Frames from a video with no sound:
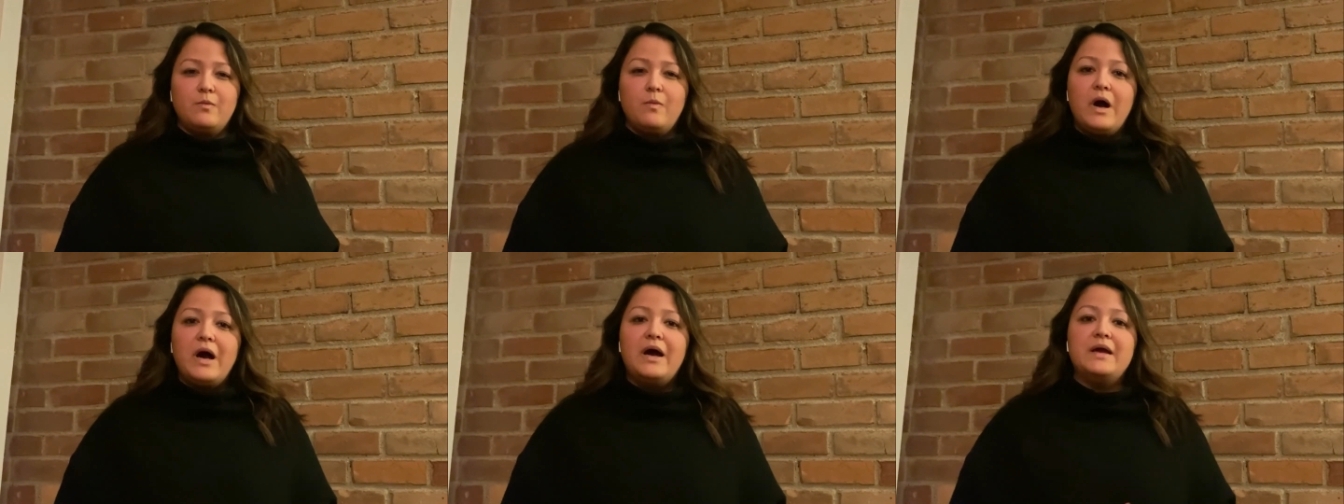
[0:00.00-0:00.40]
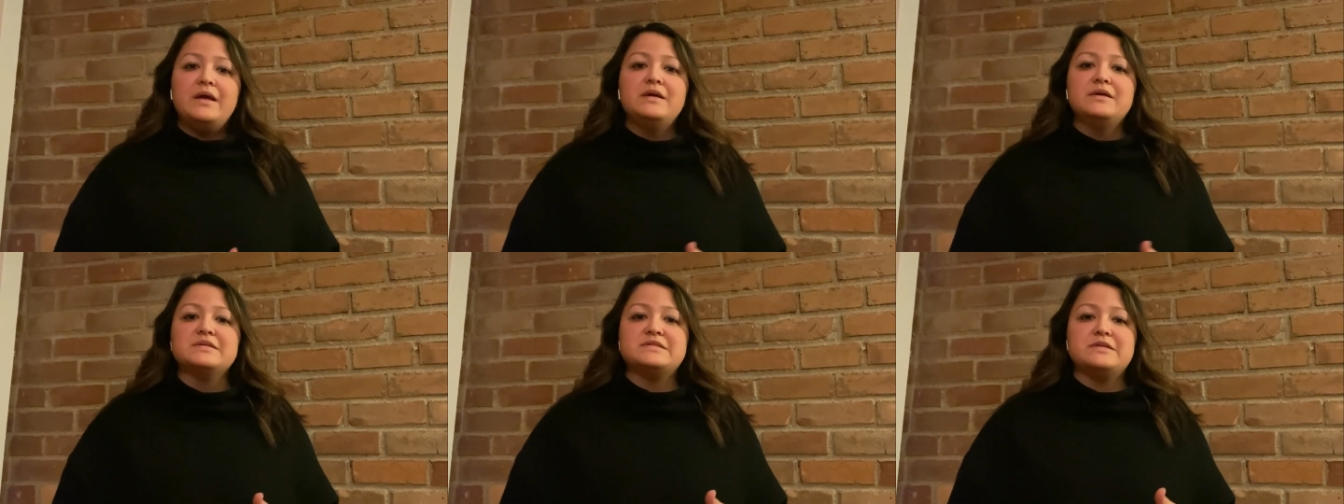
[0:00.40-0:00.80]
Why
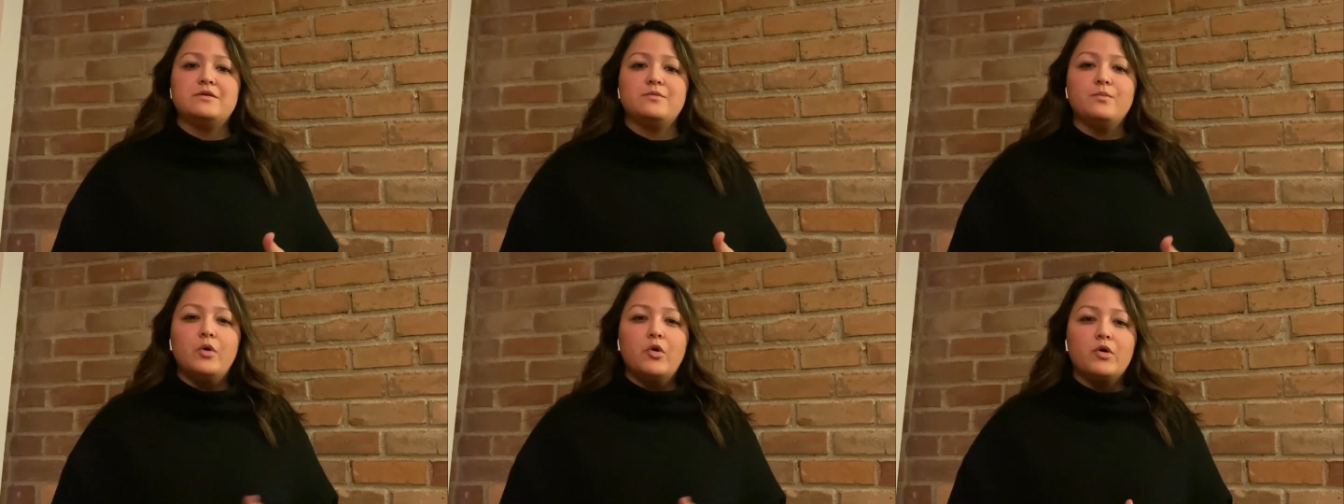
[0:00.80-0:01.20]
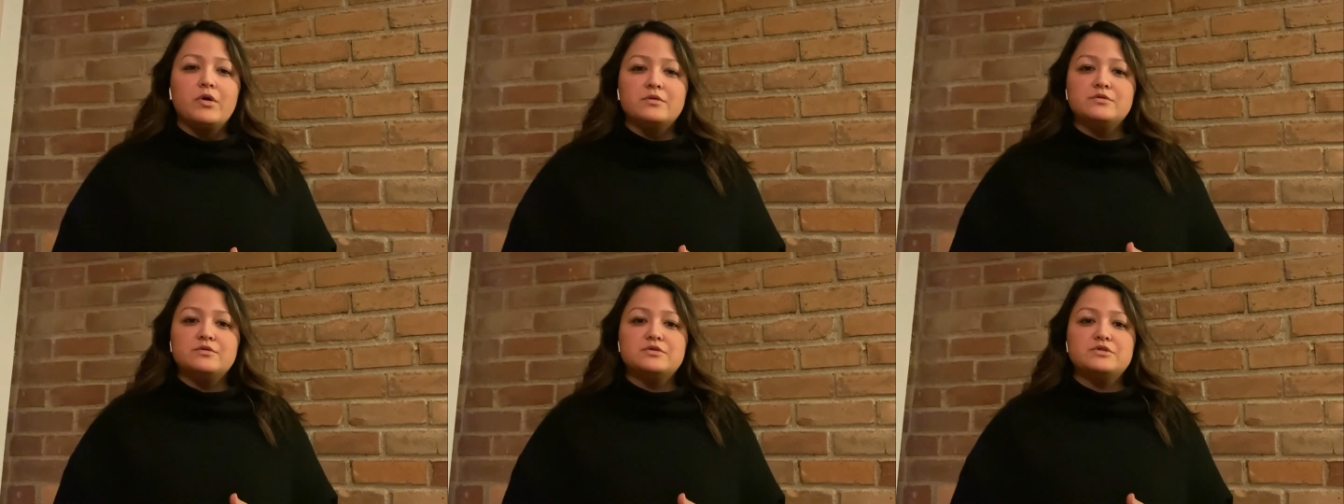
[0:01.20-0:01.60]
is it
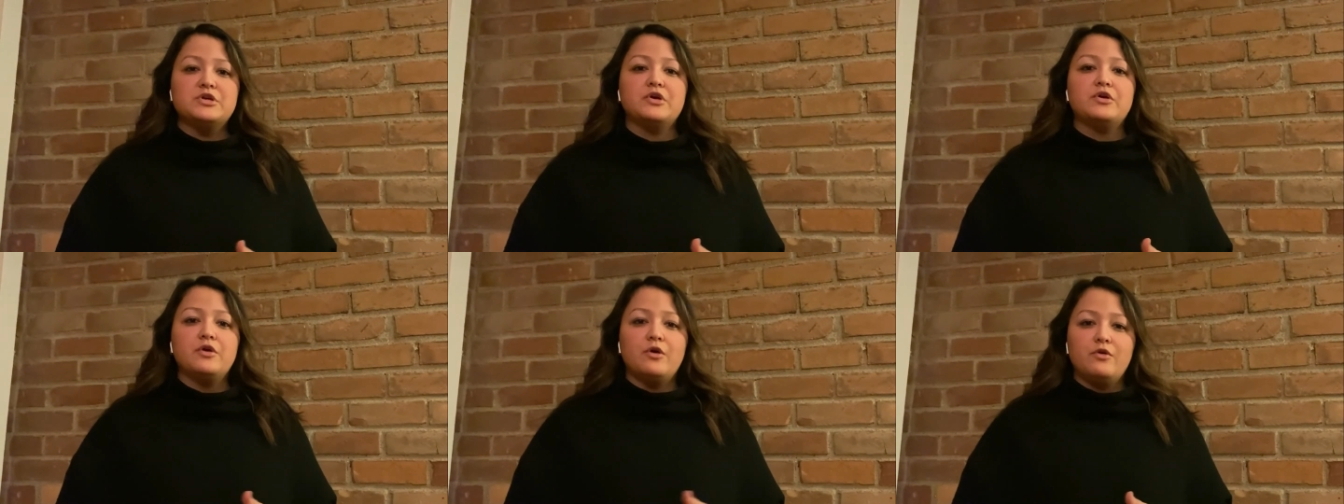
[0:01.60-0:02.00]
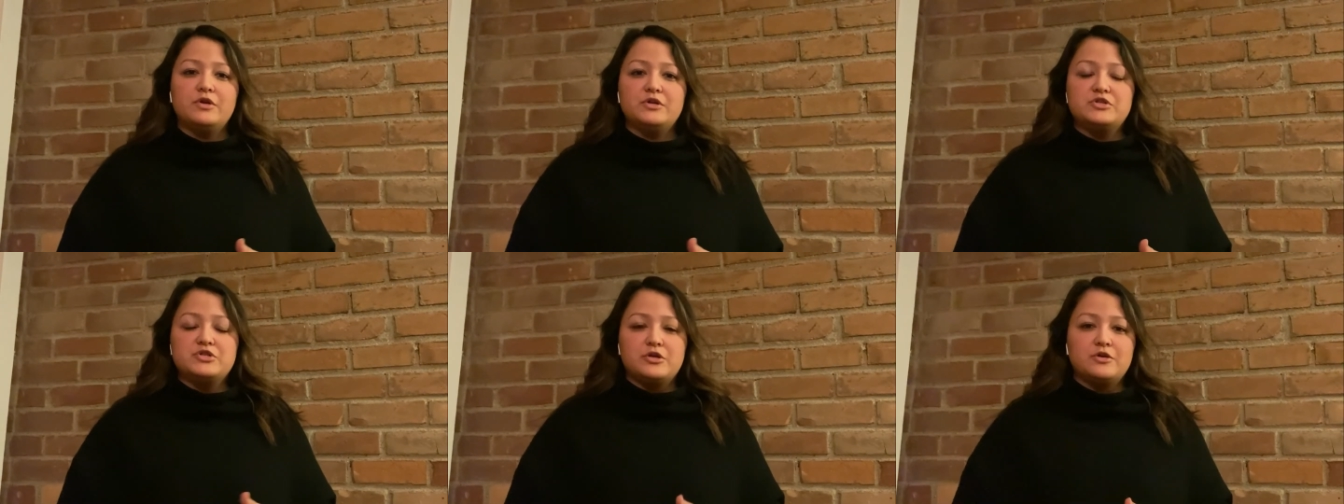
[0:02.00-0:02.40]
important to go
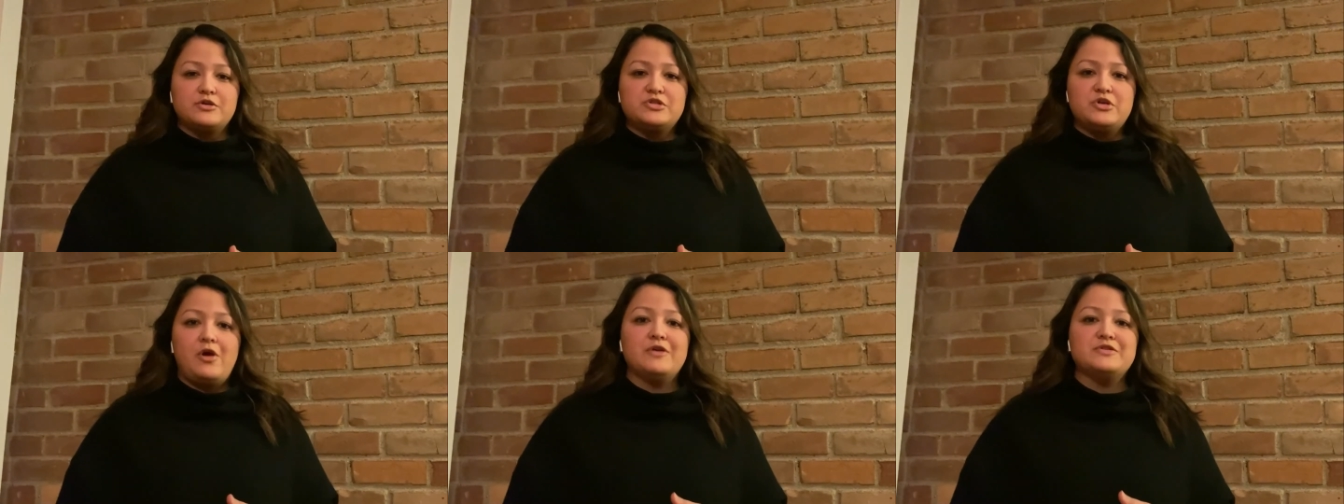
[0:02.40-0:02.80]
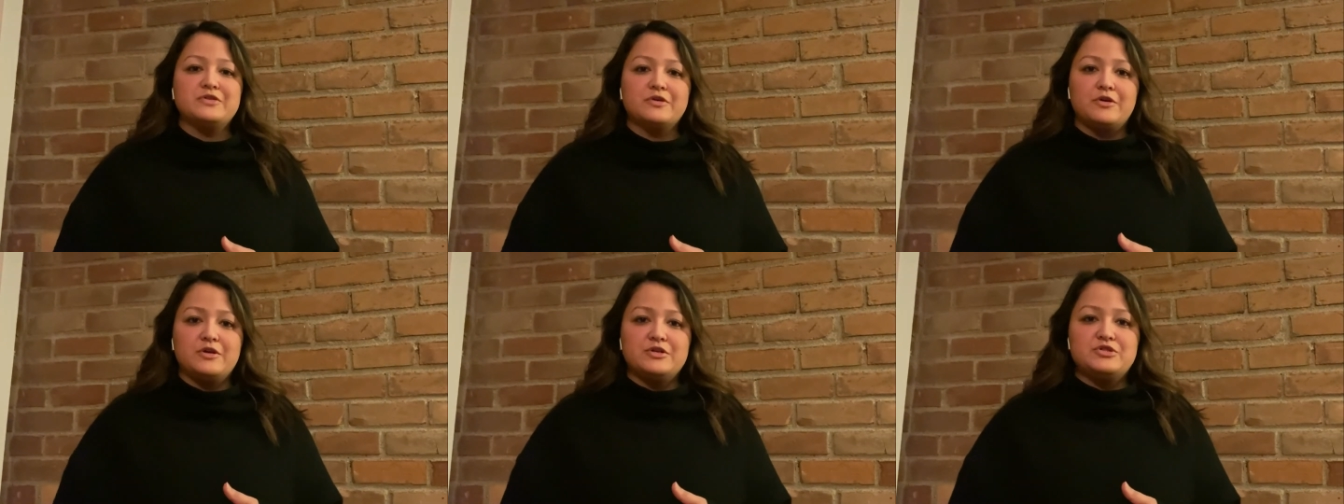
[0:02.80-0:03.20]
to church as
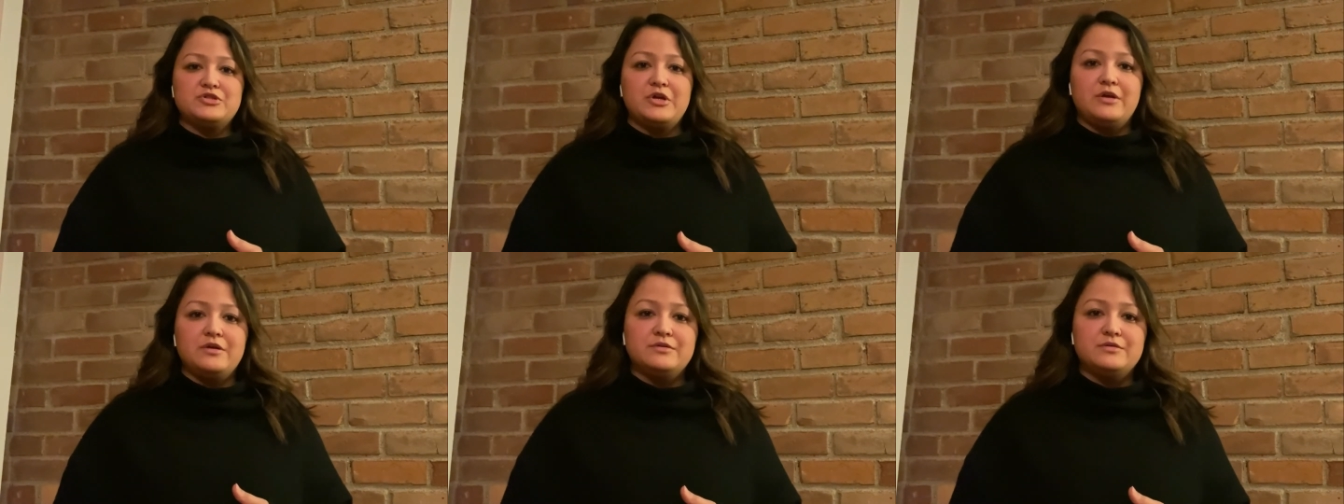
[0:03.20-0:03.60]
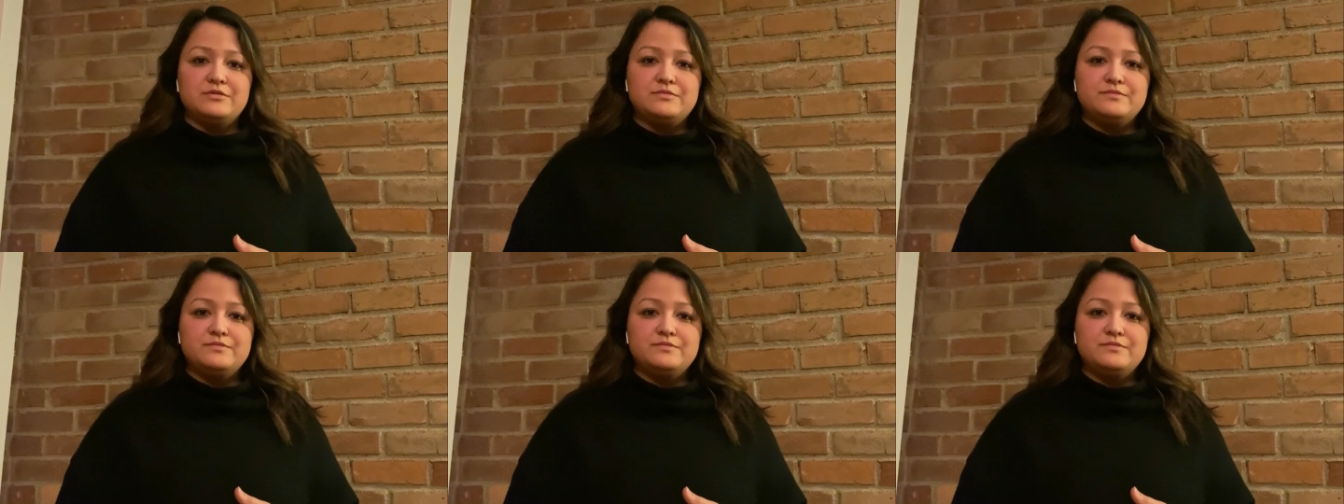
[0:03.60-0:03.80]
a Christian?